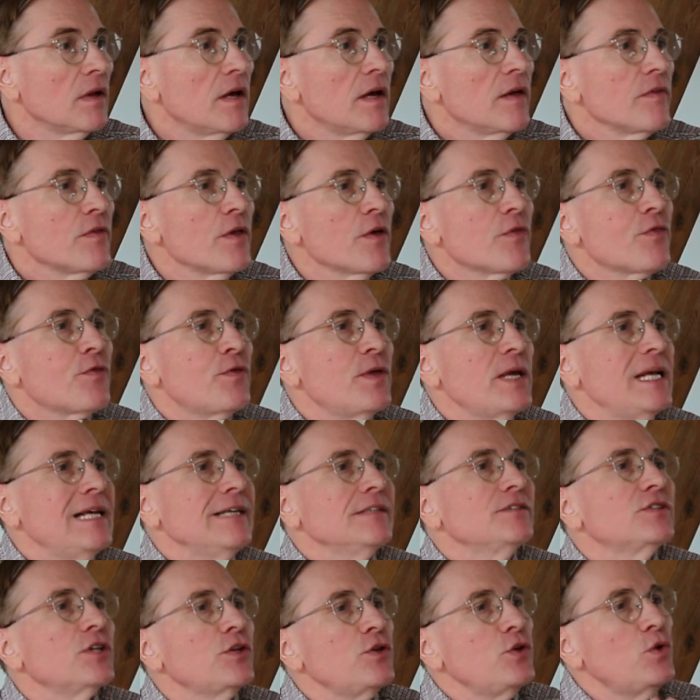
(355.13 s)
The things
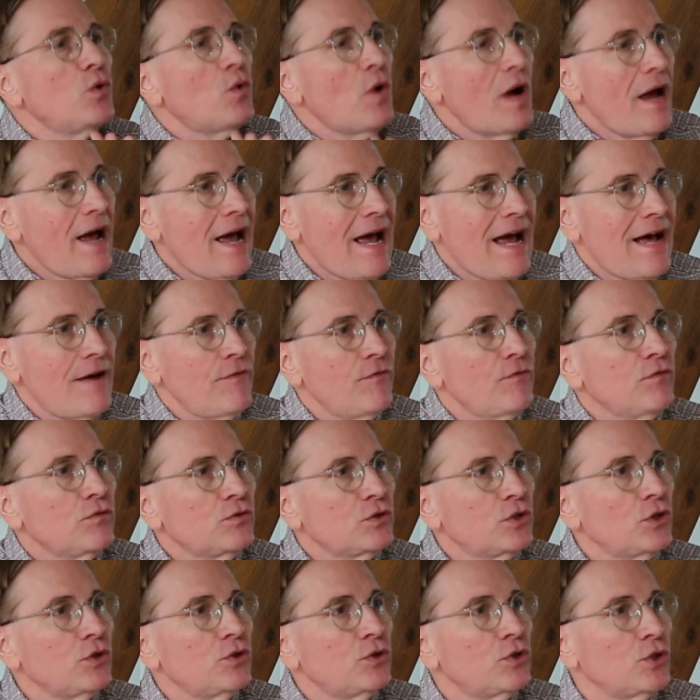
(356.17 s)
that you have
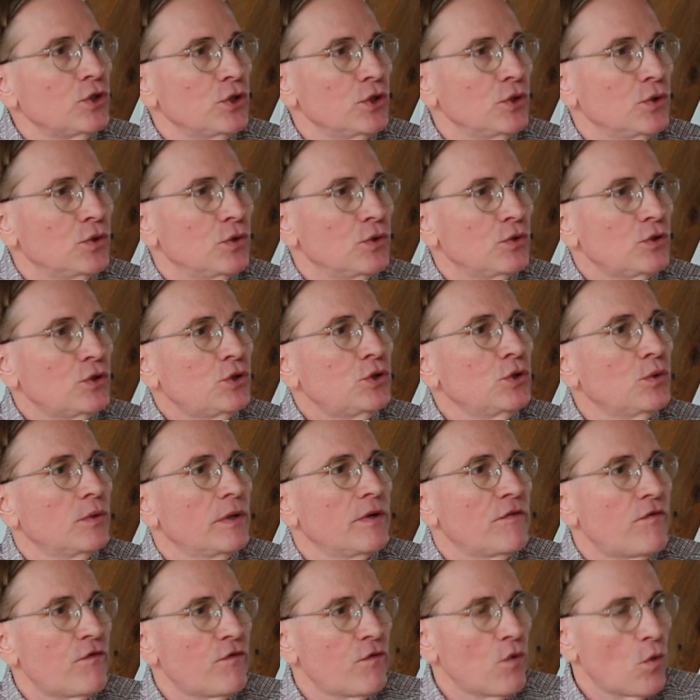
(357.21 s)
to do to
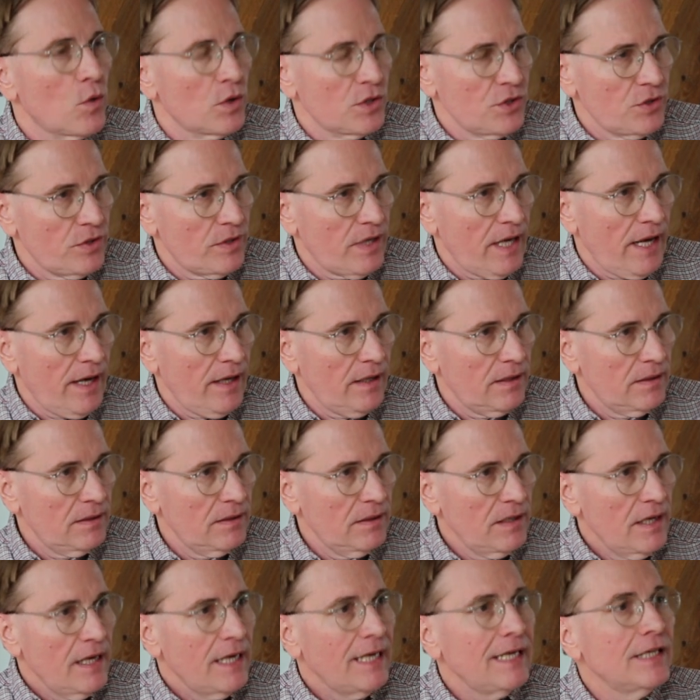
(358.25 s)
enforce that
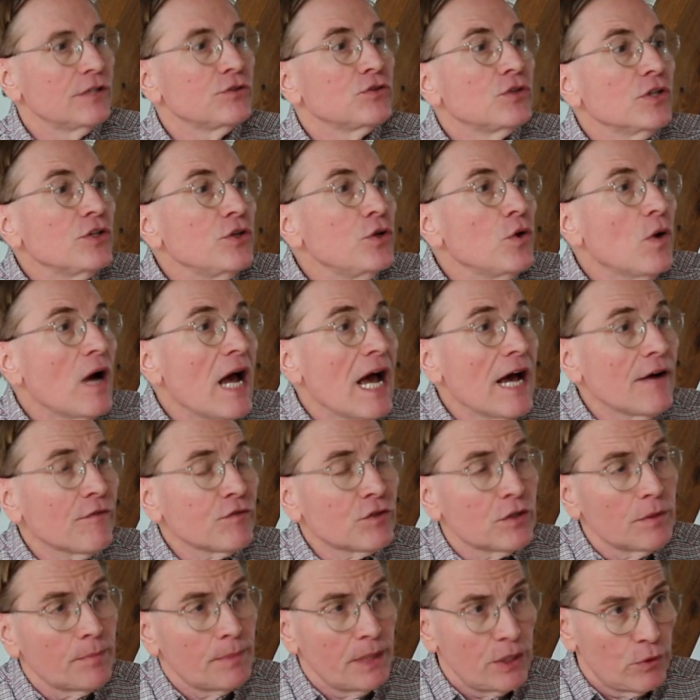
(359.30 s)
is that you have
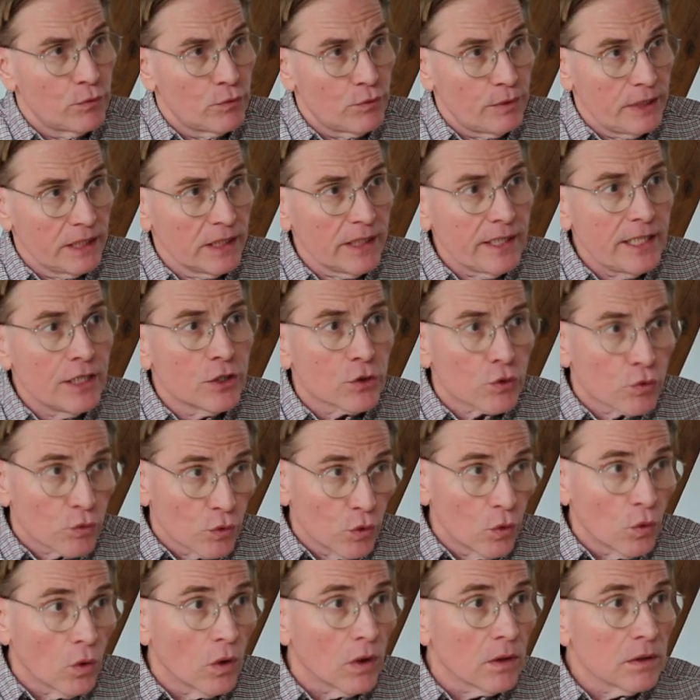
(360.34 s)
to be really
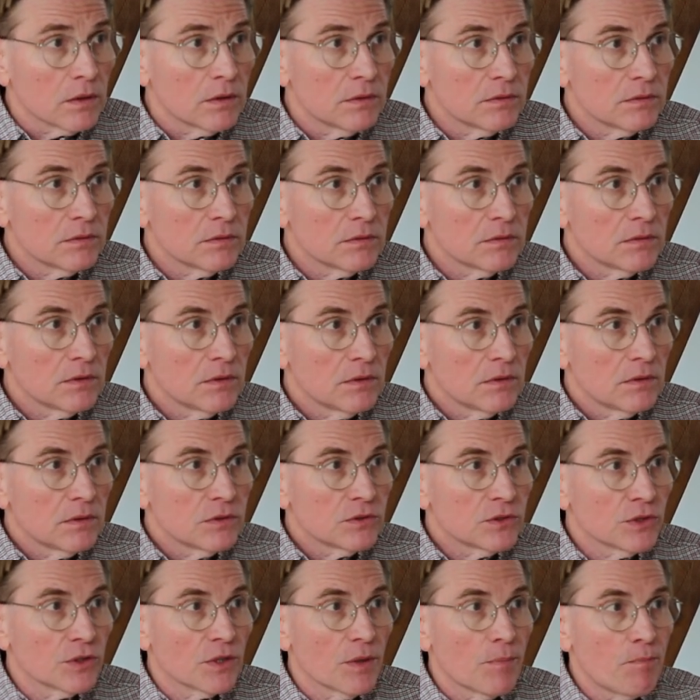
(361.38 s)
cruel to
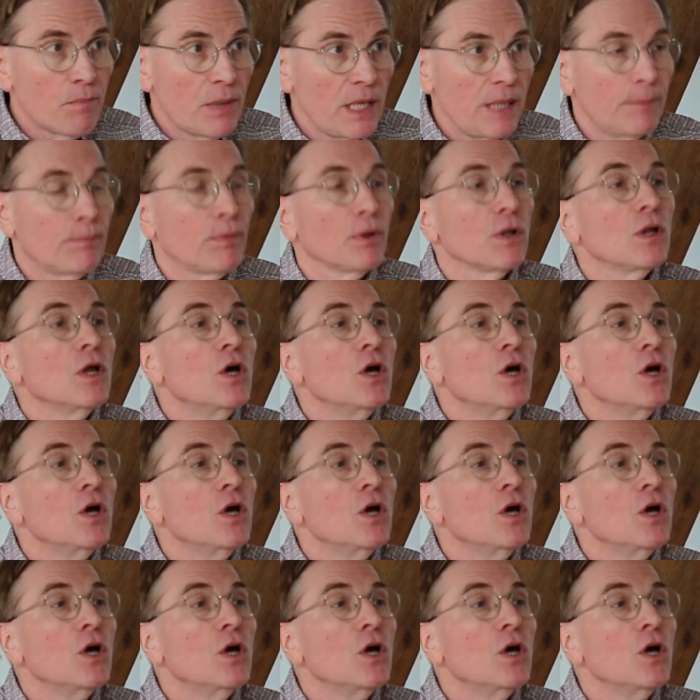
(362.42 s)
the people